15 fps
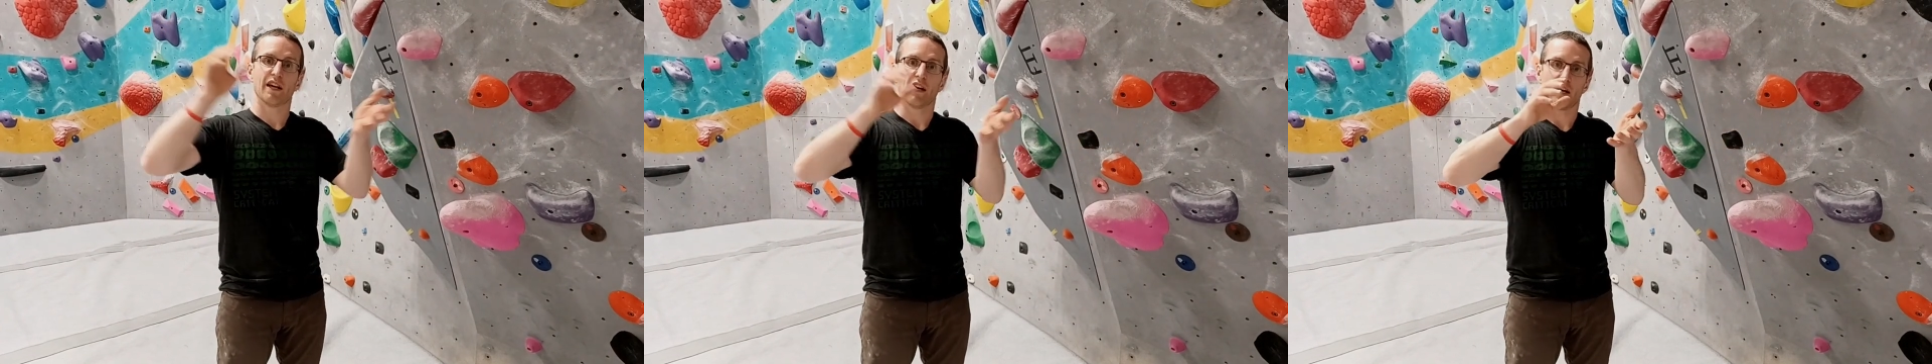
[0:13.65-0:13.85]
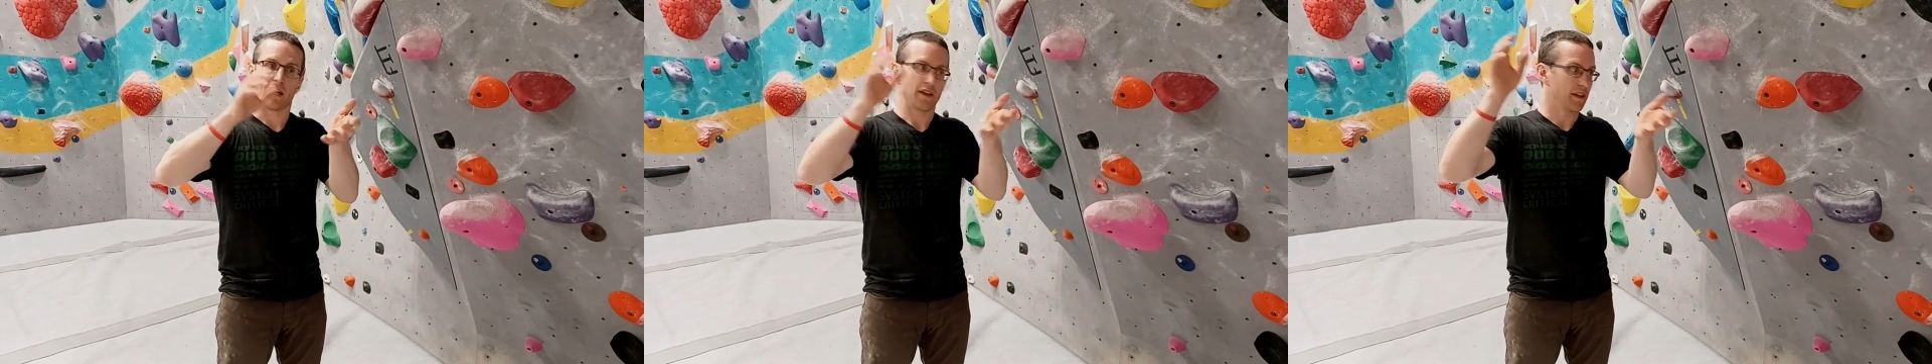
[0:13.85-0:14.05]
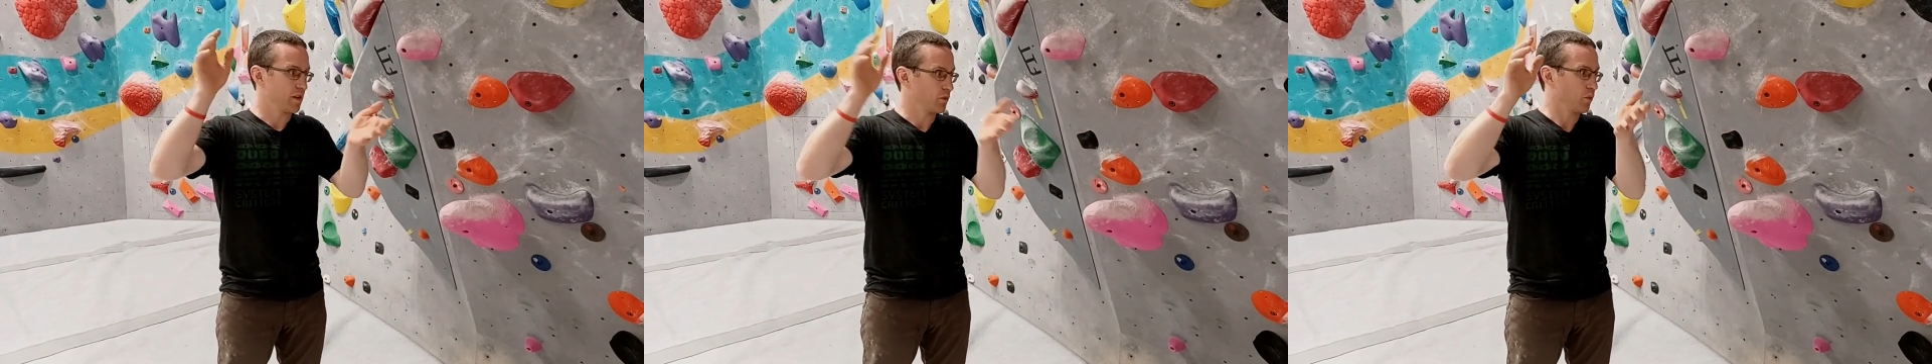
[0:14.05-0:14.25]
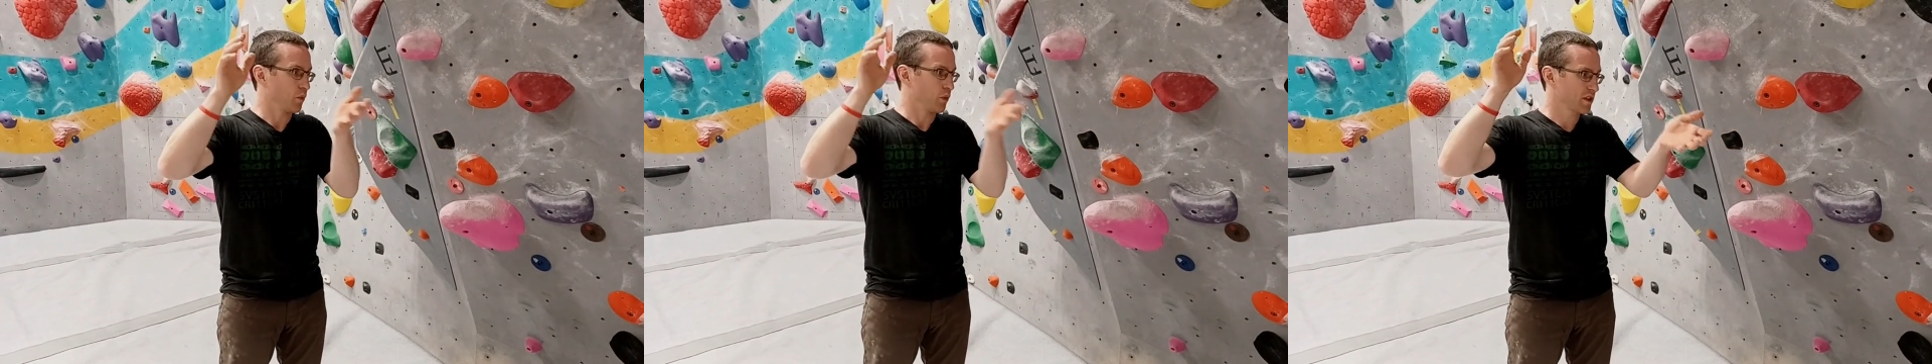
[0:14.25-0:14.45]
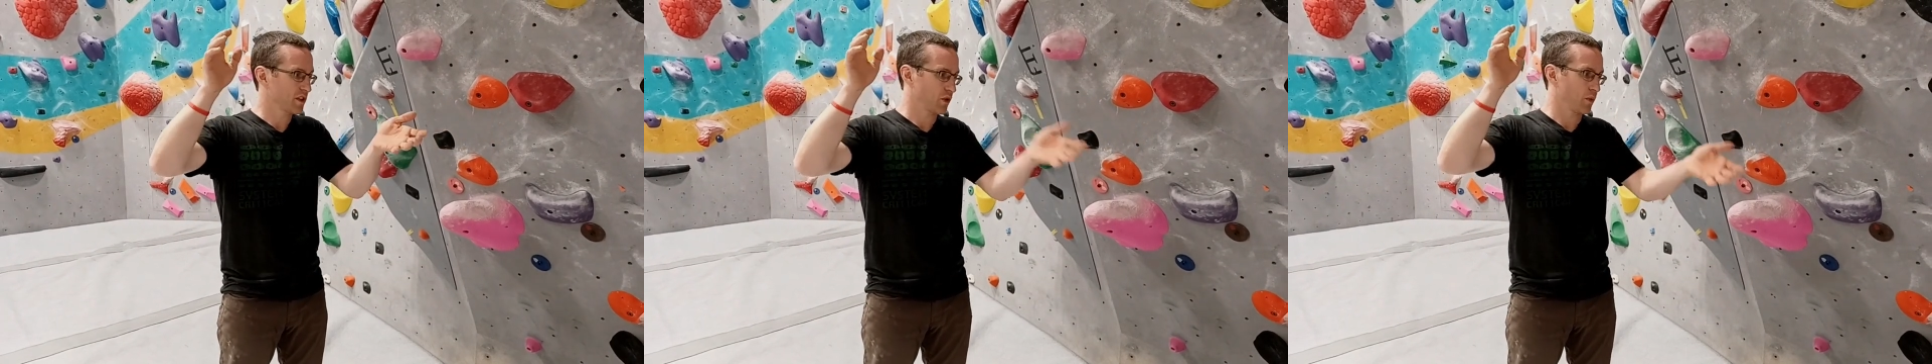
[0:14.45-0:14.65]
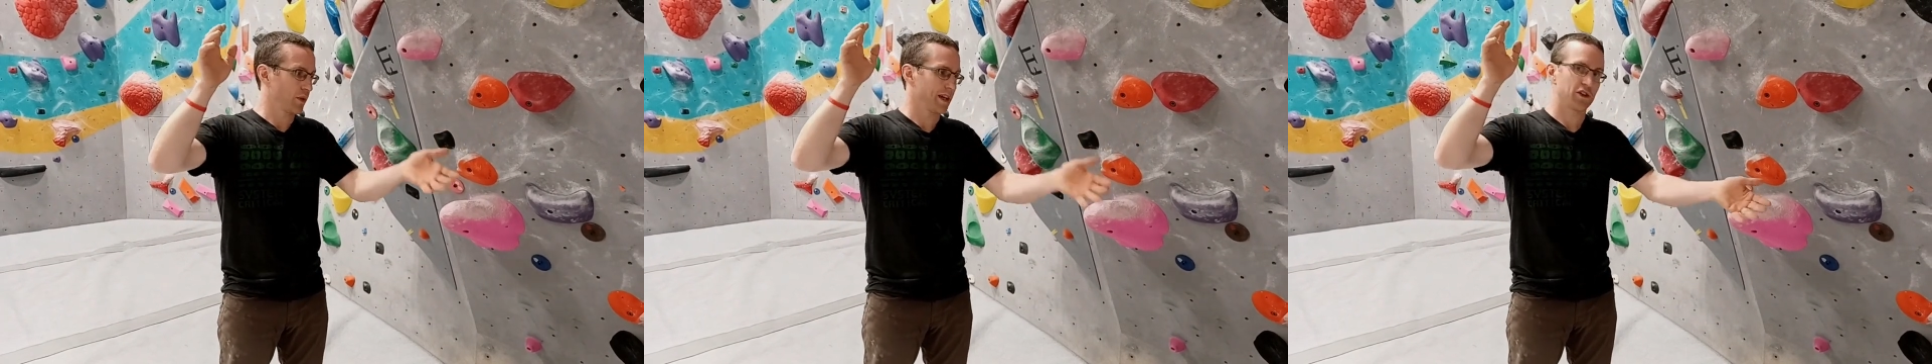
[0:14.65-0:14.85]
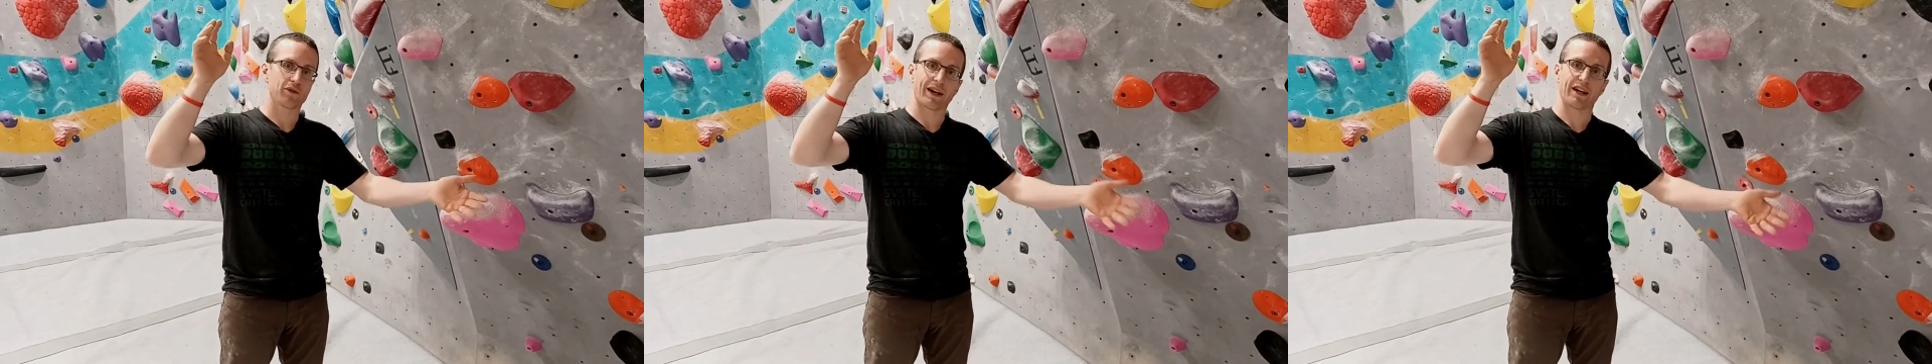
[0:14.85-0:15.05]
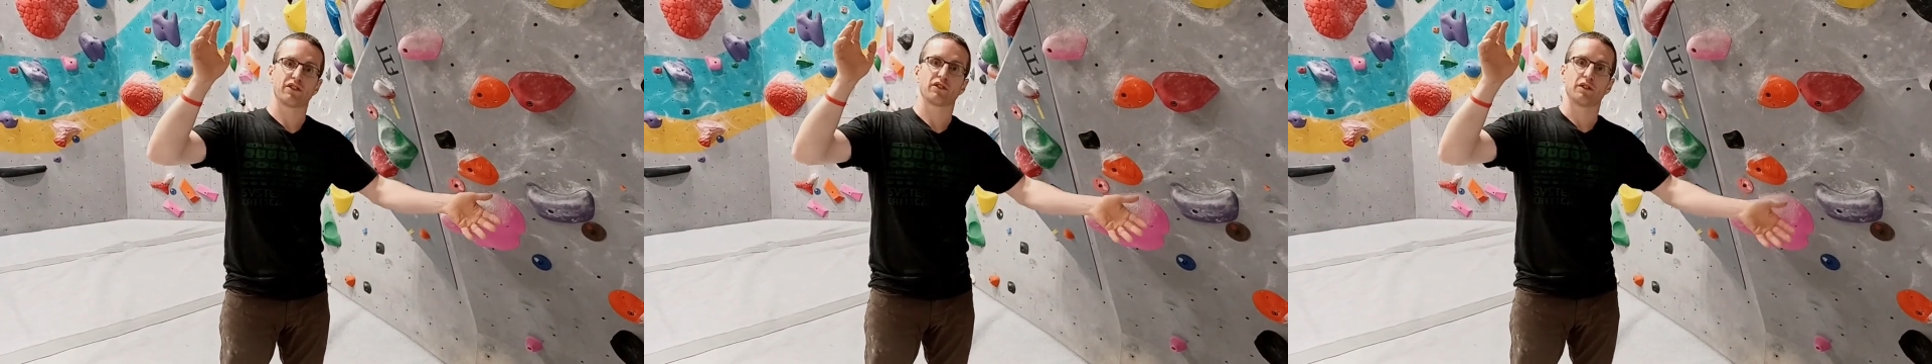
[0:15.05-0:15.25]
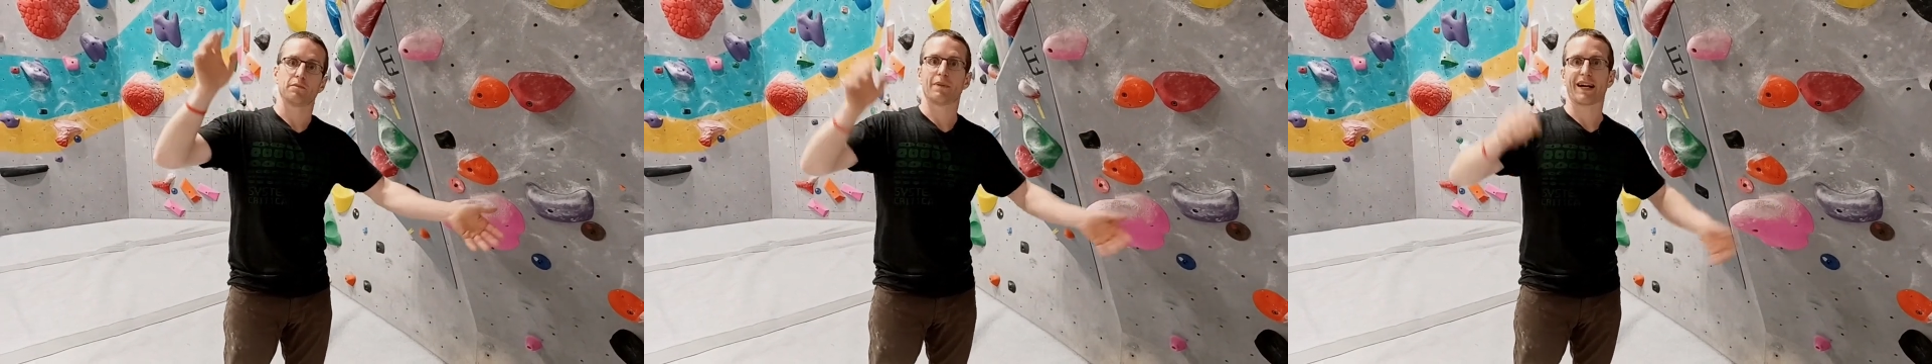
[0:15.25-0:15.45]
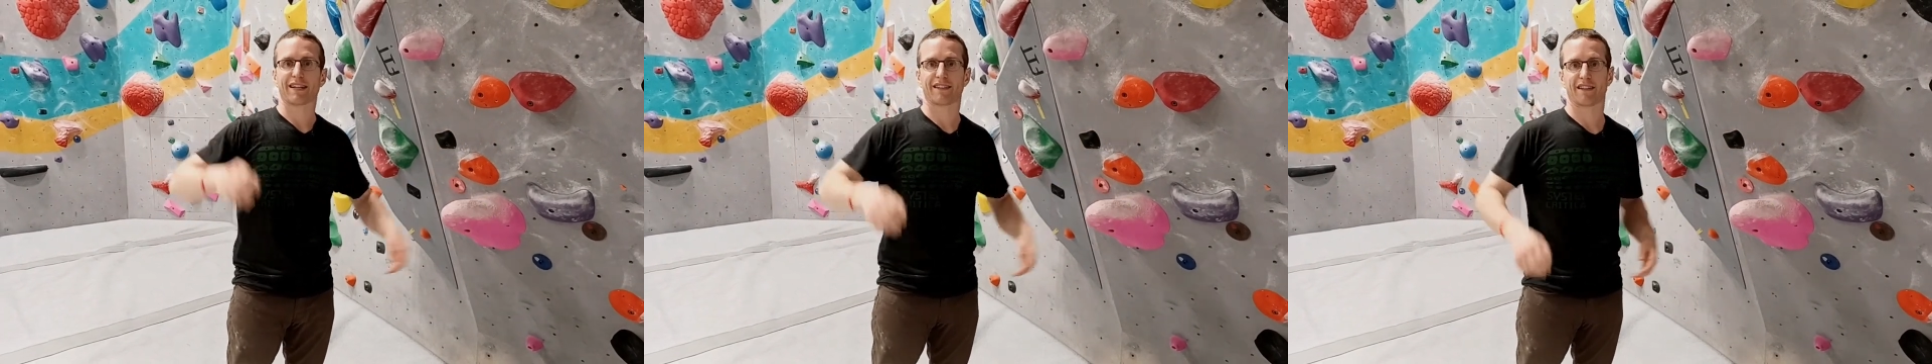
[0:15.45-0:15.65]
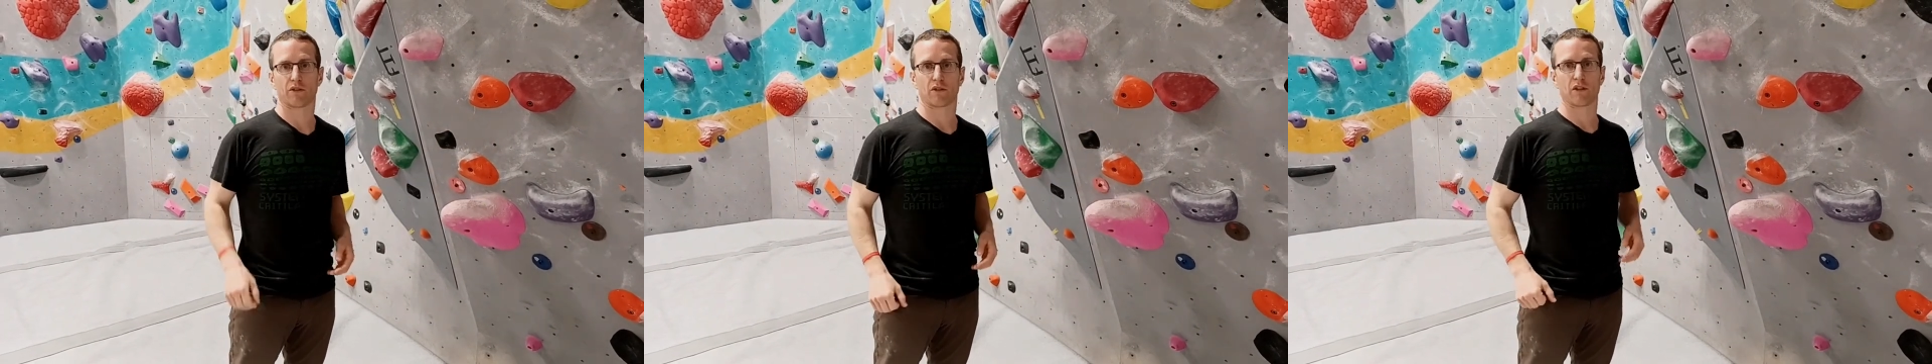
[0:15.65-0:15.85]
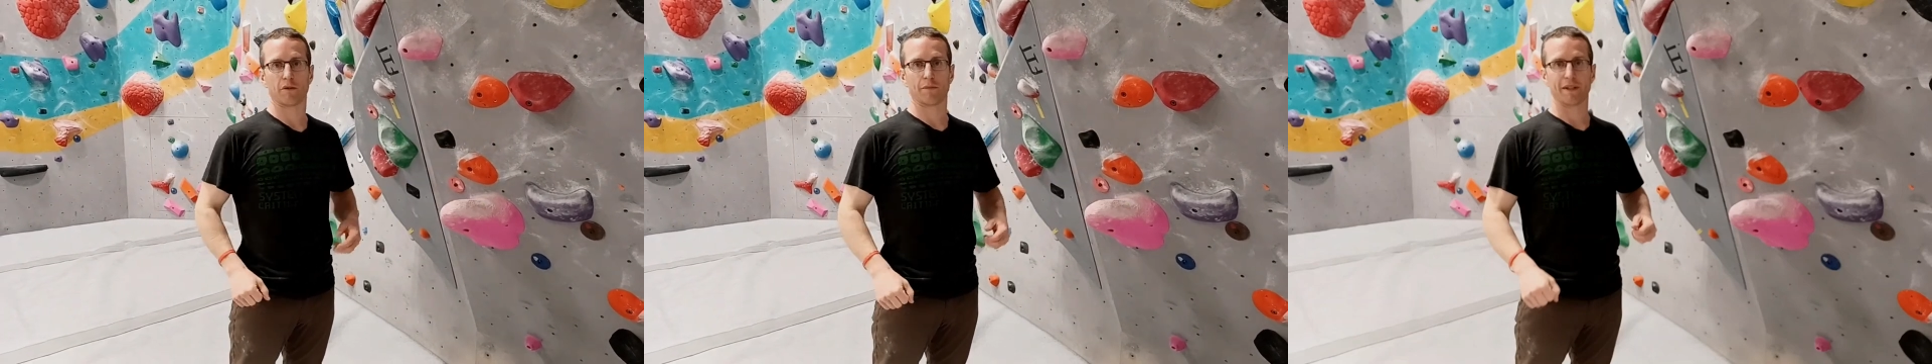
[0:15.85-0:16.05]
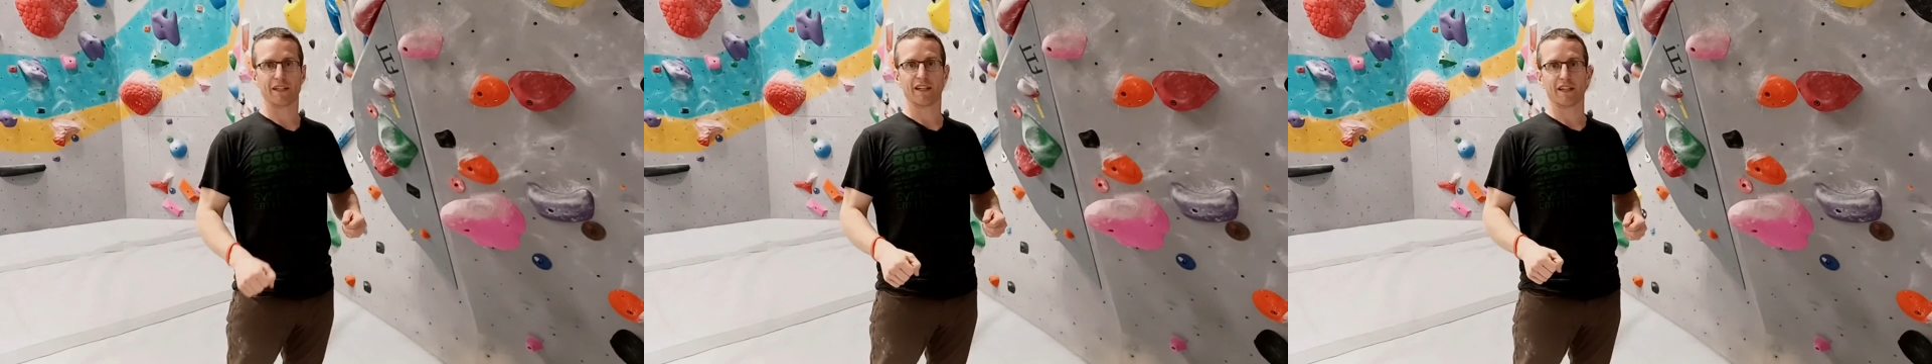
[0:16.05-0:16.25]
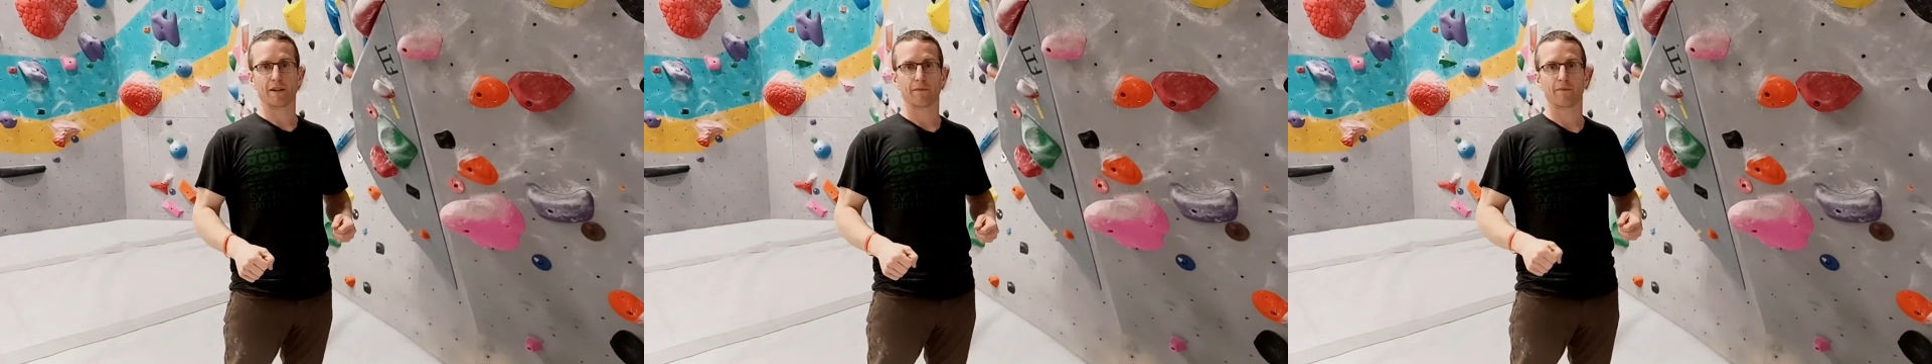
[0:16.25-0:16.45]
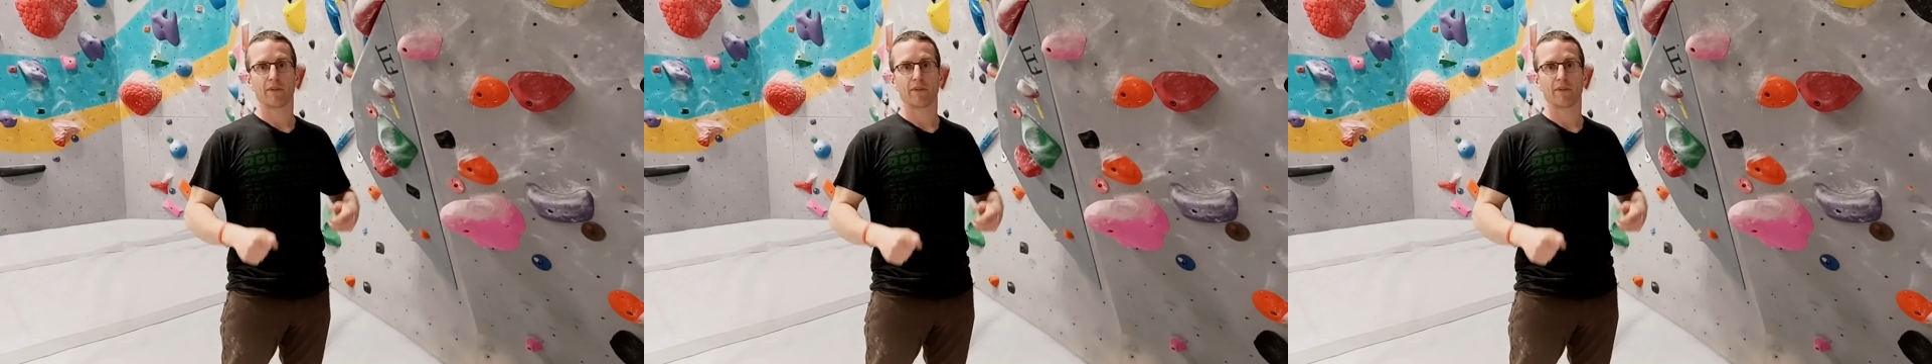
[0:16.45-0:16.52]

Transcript: and then work your way gradually back down to the beginning.